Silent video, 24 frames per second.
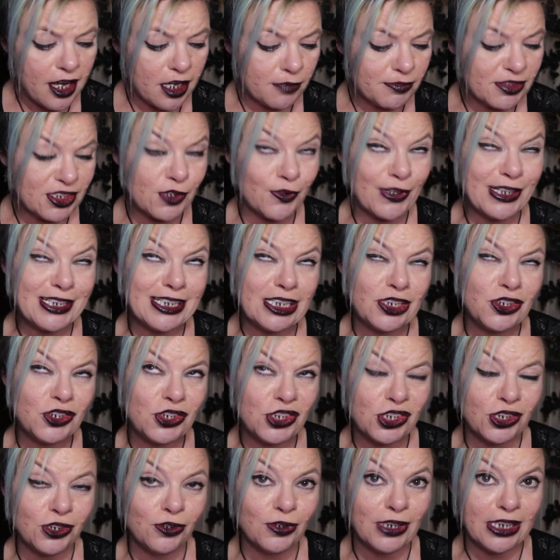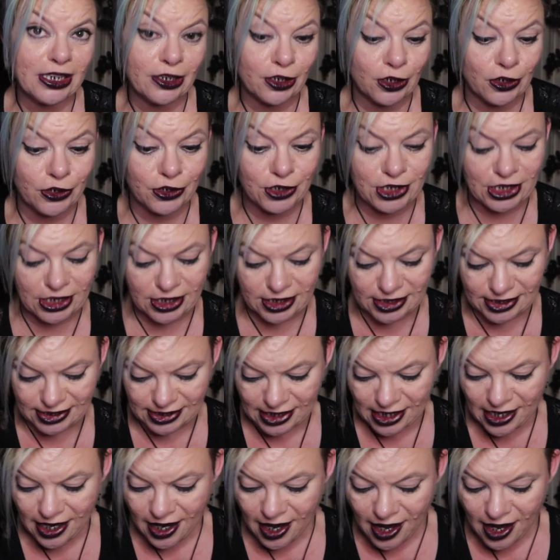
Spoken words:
So I did two little orders.